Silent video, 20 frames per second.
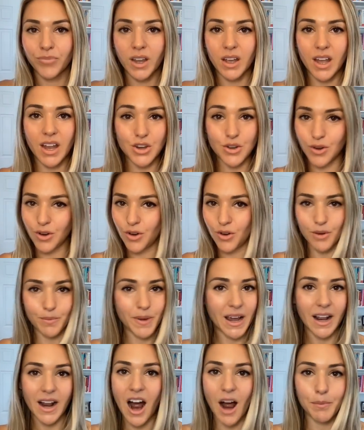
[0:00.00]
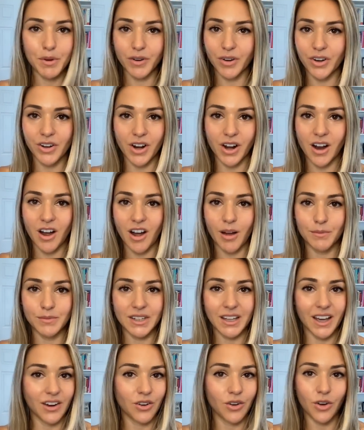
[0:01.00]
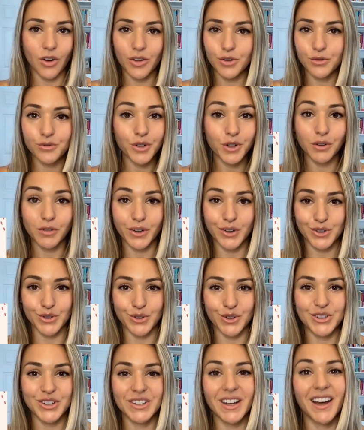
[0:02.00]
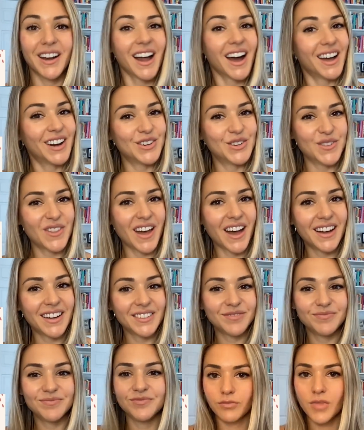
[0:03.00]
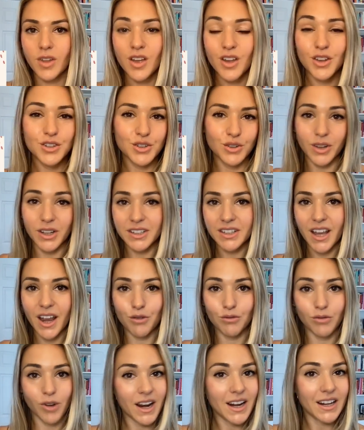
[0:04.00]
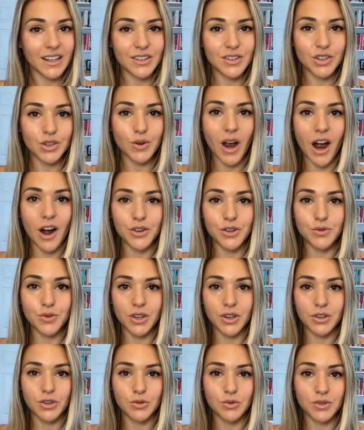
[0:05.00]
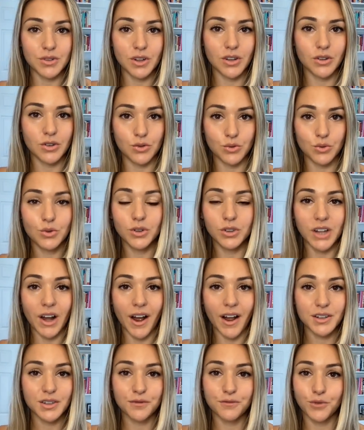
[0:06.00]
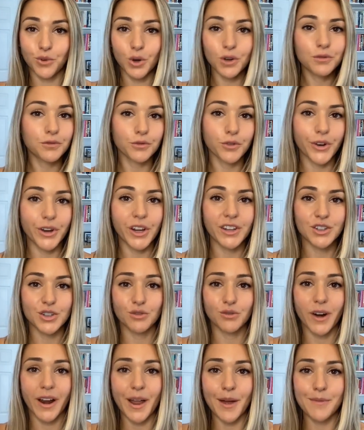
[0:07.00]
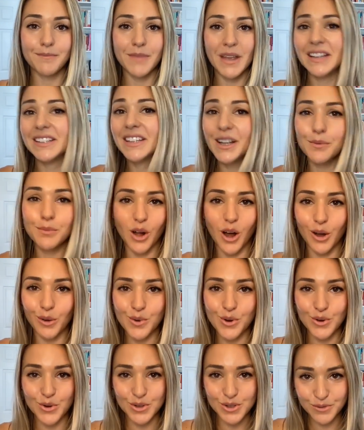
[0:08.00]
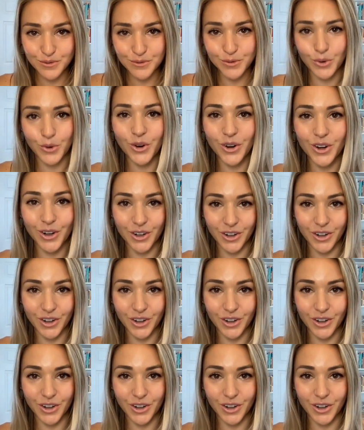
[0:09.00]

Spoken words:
And you can go to paidcopywriter.com to get all the free resources on how to do that. So let's get right into how you can use Google Docs for free to write amazing blog posts for your